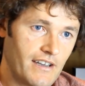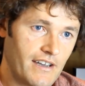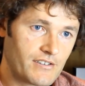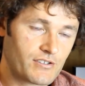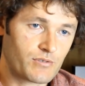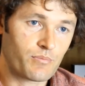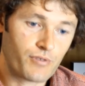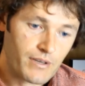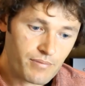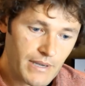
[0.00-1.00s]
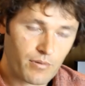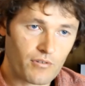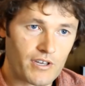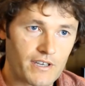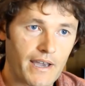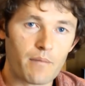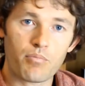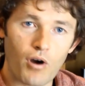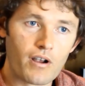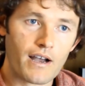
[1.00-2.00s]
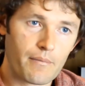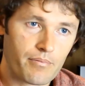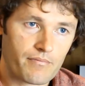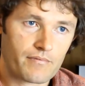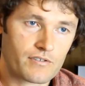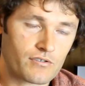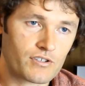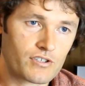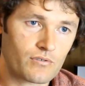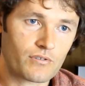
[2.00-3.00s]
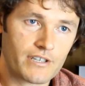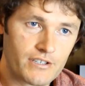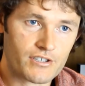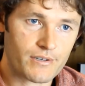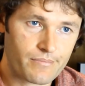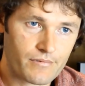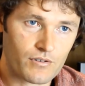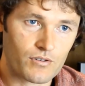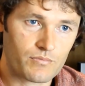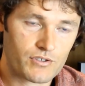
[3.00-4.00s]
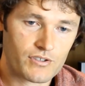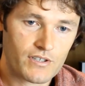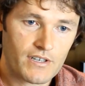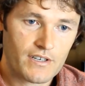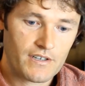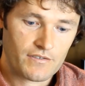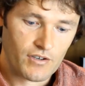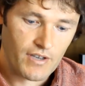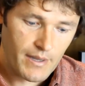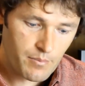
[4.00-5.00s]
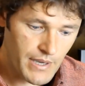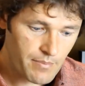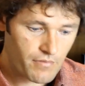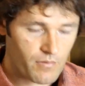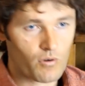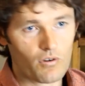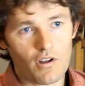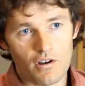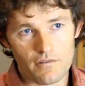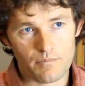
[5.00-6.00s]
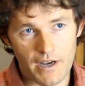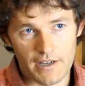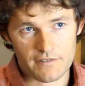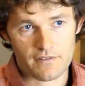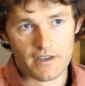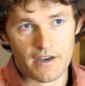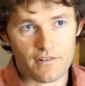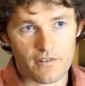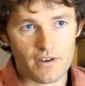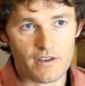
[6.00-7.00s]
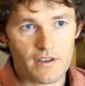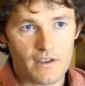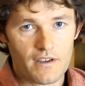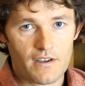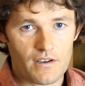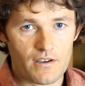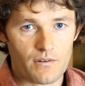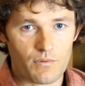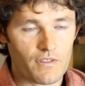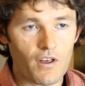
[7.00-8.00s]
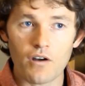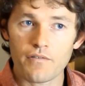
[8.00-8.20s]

And to bring people there, they broke up traditional kinship groups. So you had people from all over parts of the country with no